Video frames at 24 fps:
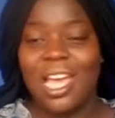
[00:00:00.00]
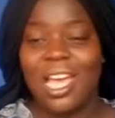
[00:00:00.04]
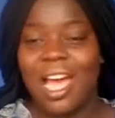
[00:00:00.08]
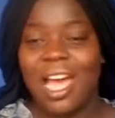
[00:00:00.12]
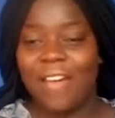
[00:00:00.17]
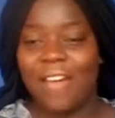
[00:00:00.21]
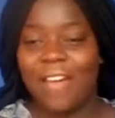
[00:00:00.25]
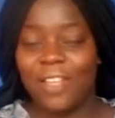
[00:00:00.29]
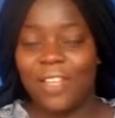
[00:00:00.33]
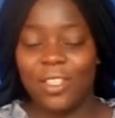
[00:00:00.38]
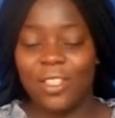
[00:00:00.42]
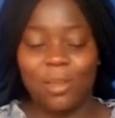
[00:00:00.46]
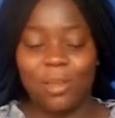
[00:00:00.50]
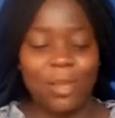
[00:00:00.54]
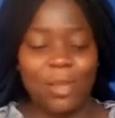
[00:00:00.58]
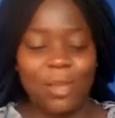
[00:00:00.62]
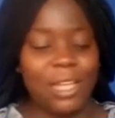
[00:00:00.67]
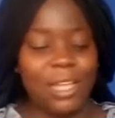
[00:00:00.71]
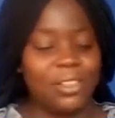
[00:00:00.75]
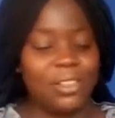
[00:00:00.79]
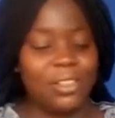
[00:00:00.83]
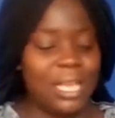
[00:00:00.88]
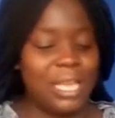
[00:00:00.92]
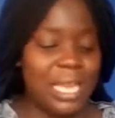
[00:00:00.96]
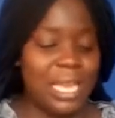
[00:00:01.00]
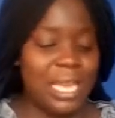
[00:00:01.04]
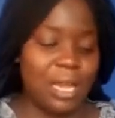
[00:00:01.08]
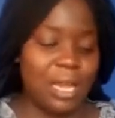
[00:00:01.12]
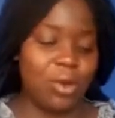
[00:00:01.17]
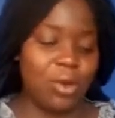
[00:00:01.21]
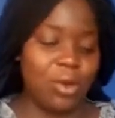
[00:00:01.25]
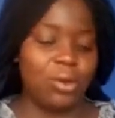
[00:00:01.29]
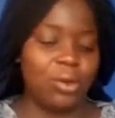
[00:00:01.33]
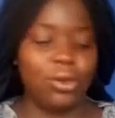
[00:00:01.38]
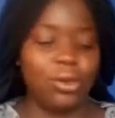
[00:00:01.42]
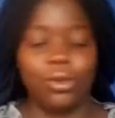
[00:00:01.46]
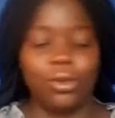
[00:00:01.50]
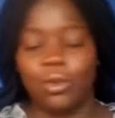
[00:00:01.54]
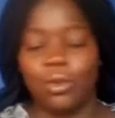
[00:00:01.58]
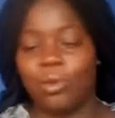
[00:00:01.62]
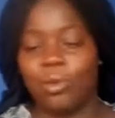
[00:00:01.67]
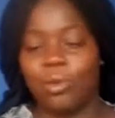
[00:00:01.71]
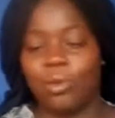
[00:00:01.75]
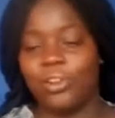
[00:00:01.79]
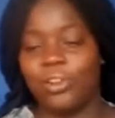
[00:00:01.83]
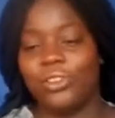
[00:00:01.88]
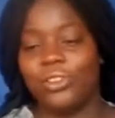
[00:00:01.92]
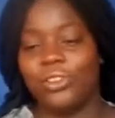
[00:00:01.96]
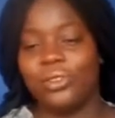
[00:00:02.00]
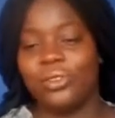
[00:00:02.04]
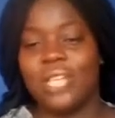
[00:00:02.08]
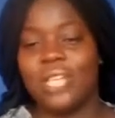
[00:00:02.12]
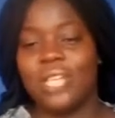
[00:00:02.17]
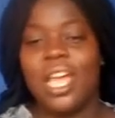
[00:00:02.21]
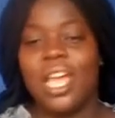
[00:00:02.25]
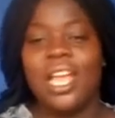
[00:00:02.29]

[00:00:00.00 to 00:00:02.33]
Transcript: After some years, you're like, oh no, no more news.